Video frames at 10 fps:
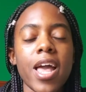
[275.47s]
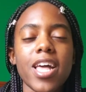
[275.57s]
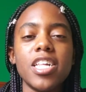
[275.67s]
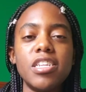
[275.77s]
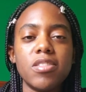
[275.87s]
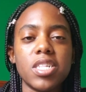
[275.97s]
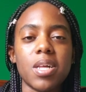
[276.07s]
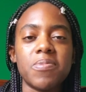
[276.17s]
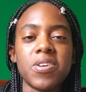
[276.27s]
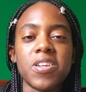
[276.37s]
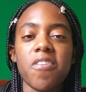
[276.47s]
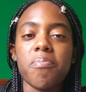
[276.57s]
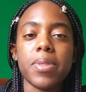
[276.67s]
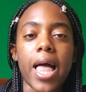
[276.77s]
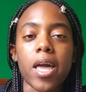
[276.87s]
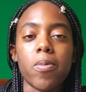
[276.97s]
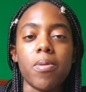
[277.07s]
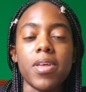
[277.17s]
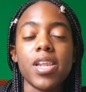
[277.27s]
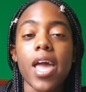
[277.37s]
into the subject of black
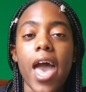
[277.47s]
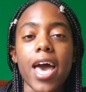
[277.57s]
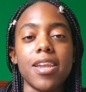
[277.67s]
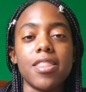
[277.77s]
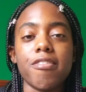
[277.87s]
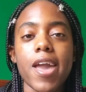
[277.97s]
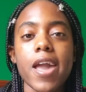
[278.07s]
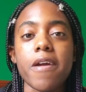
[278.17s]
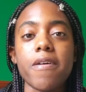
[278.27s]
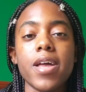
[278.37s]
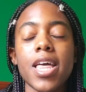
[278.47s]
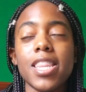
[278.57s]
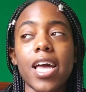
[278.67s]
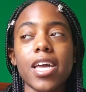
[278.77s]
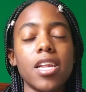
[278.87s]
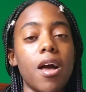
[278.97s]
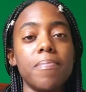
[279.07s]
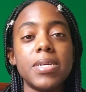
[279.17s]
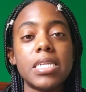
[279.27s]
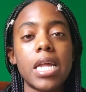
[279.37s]
women and their hair. That cannot
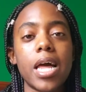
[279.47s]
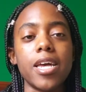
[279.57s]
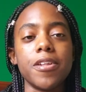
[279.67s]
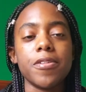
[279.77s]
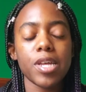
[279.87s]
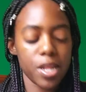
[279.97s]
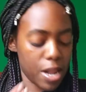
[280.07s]
be denied. Look,